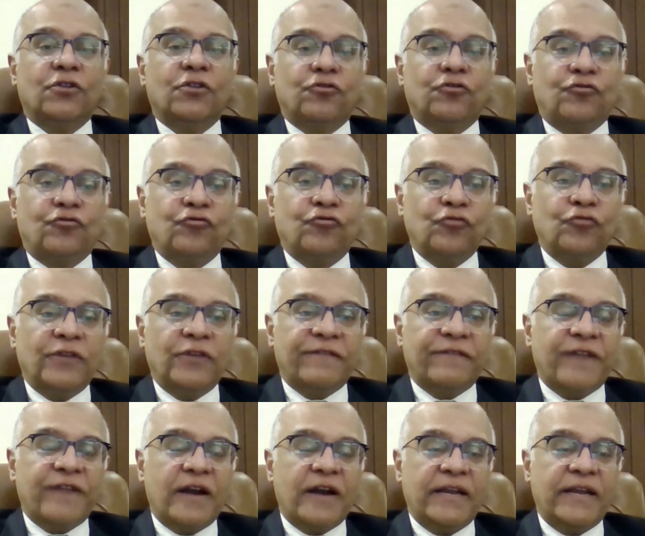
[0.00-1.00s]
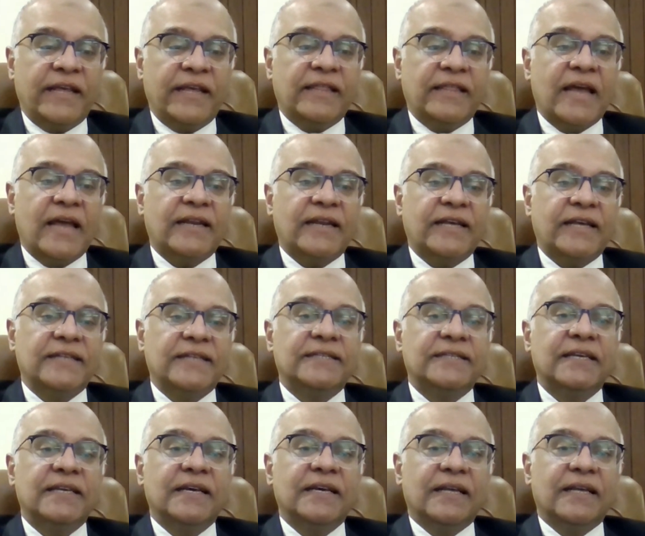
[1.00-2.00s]
through the funding
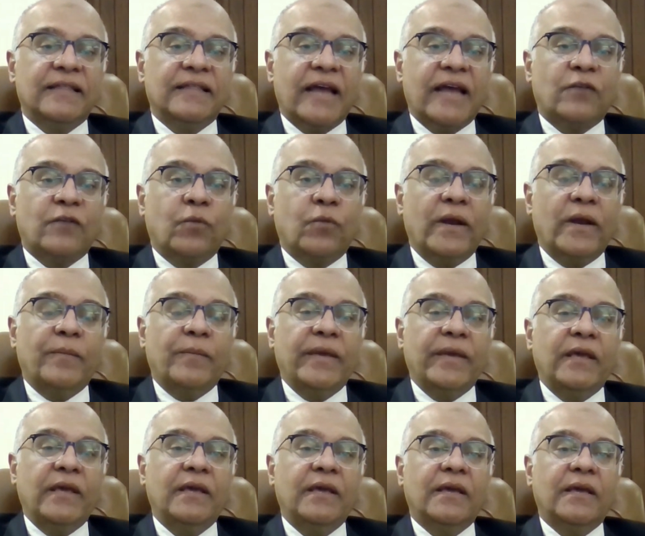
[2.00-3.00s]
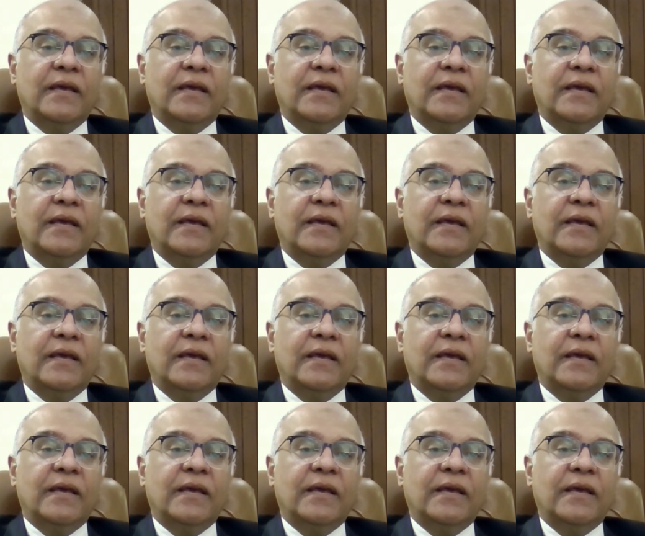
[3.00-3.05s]
that will be